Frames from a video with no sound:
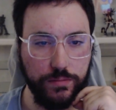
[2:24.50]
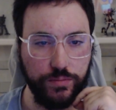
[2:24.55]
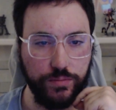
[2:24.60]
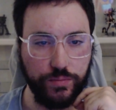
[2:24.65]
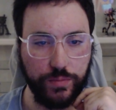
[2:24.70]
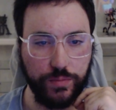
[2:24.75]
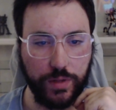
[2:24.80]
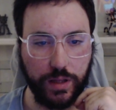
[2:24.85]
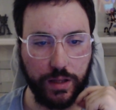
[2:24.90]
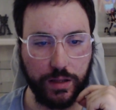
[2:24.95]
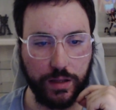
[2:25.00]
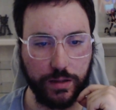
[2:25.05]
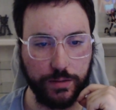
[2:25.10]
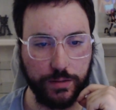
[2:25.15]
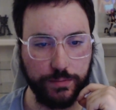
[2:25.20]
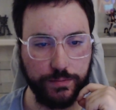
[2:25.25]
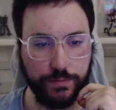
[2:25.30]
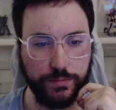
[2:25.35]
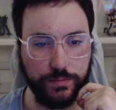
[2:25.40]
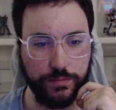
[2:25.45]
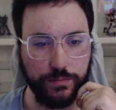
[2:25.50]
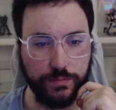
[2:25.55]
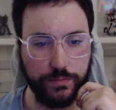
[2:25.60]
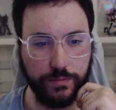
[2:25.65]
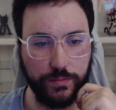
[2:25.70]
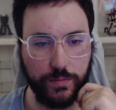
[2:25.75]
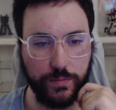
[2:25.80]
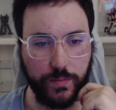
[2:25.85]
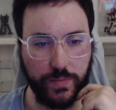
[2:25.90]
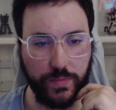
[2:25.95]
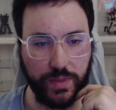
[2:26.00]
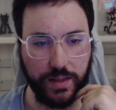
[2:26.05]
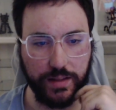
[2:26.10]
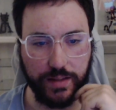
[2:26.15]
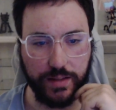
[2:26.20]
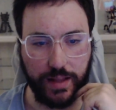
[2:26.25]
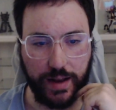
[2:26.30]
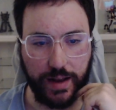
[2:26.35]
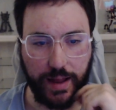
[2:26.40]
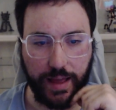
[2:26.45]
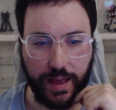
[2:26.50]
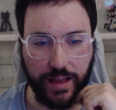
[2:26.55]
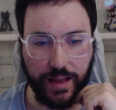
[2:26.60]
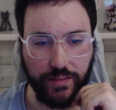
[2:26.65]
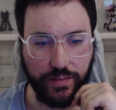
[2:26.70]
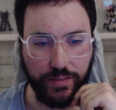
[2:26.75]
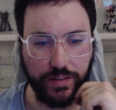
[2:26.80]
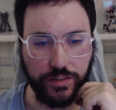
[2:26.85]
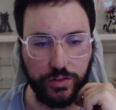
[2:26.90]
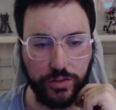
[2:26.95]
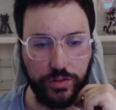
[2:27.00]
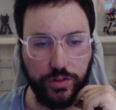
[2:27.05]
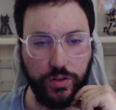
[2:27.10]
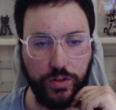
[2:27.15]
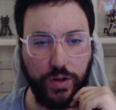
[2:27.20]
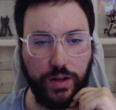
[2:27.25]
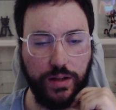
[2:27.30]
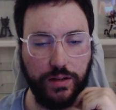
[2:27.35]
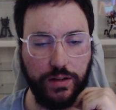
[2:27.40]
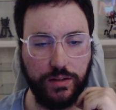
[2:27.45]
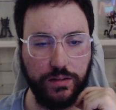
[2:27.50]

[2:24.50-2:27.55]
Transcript: um, that I haven't, you know,